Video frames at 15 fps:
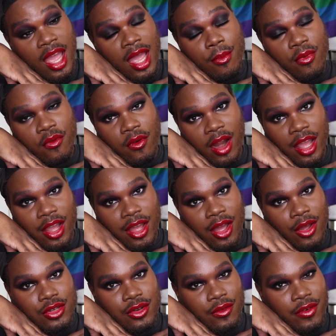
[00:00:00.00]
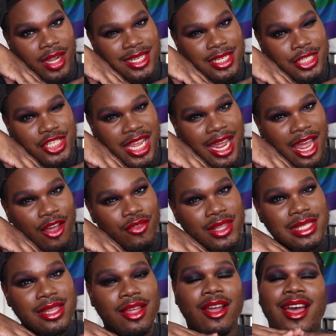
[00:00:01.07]
And before I go, don't forget to check out
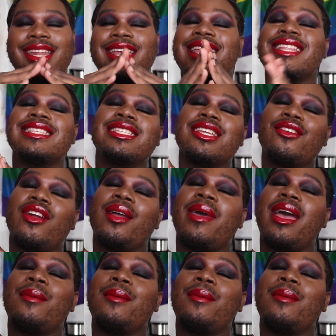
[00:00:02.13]
this look on Instagram,